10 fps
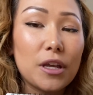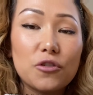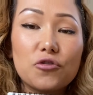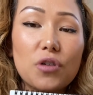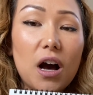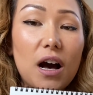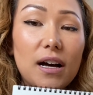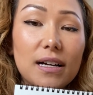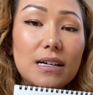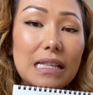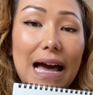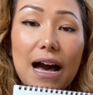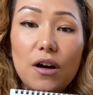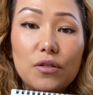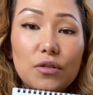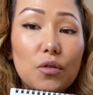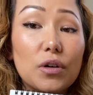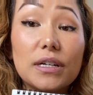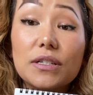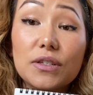draw a cloud
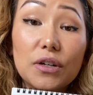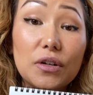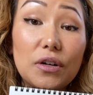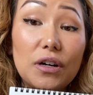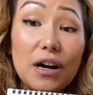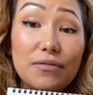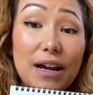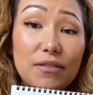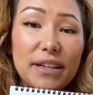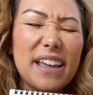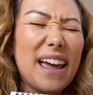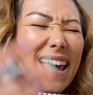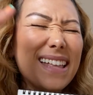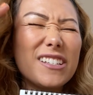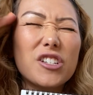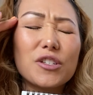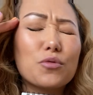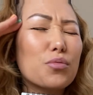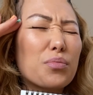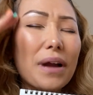or a circle around it, and just
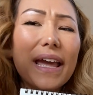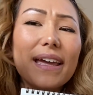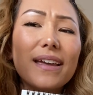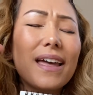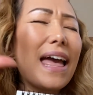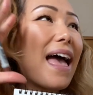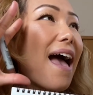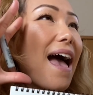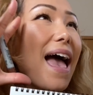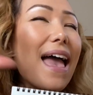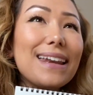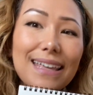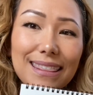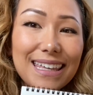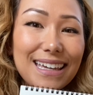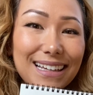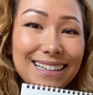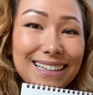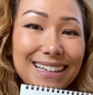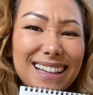write anything
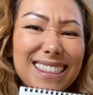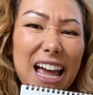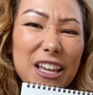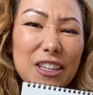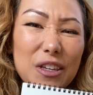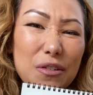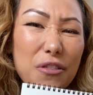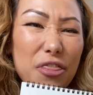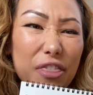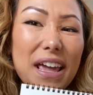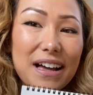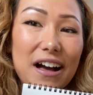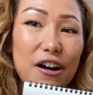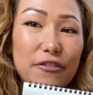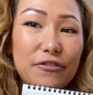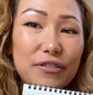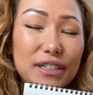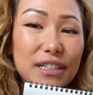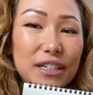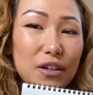that you think of
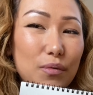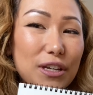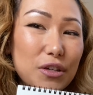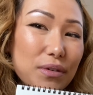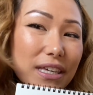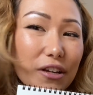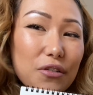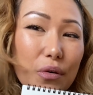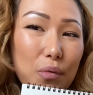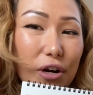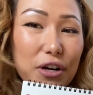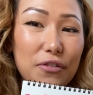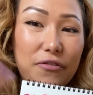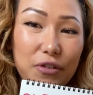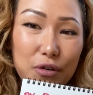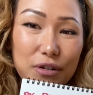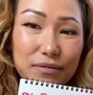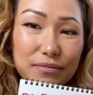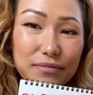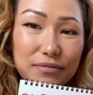when you hear the word food.
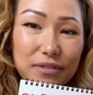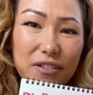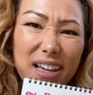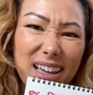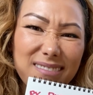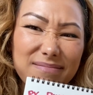Okay?